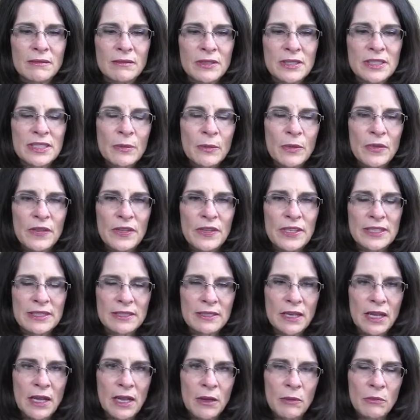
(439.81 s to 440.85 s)
some of these
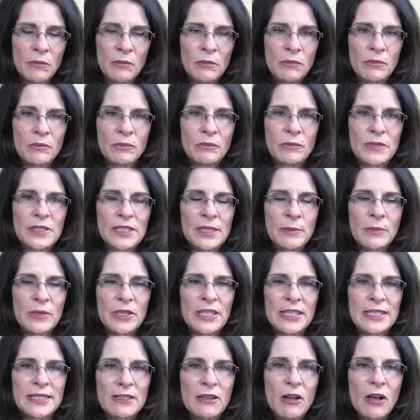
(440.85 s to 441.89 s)

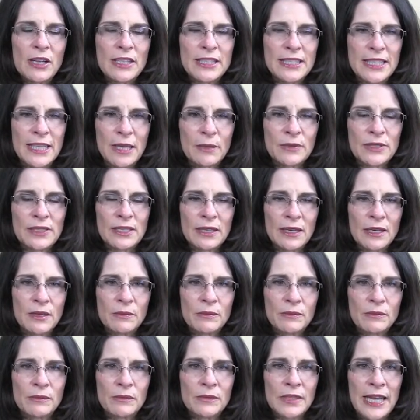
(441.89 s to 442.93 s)
concepts that
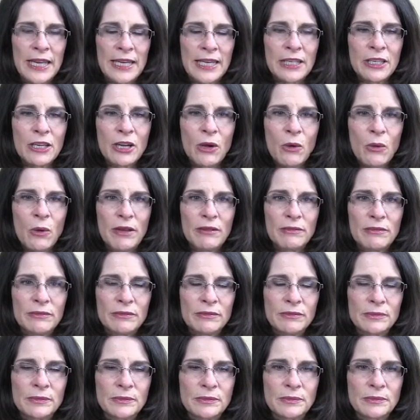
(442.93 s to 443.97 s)
I'm letting go of,
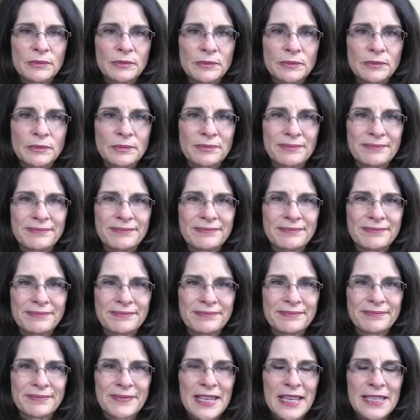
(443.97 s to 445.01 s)

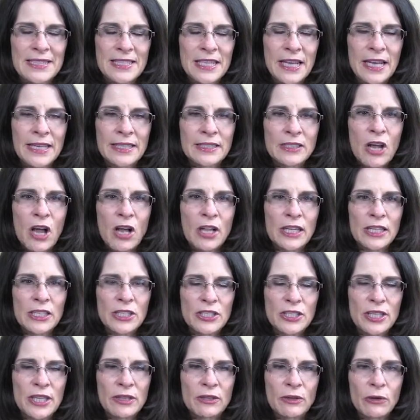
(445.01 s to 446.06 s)
as I
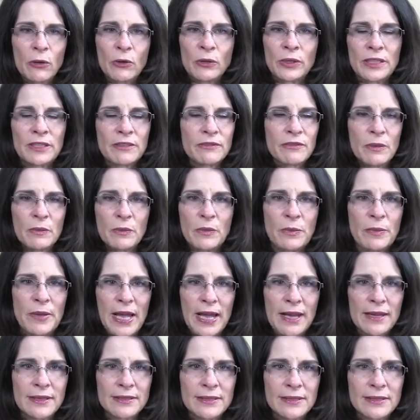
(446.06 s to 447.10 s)
acknowledge that they're only from the
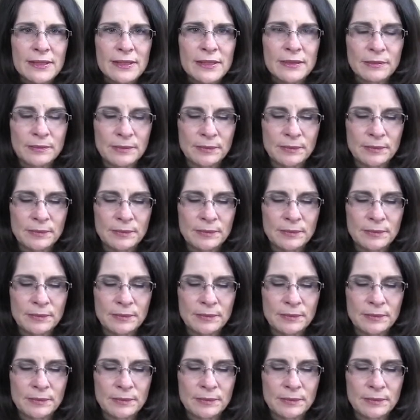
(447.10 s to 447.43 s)
past.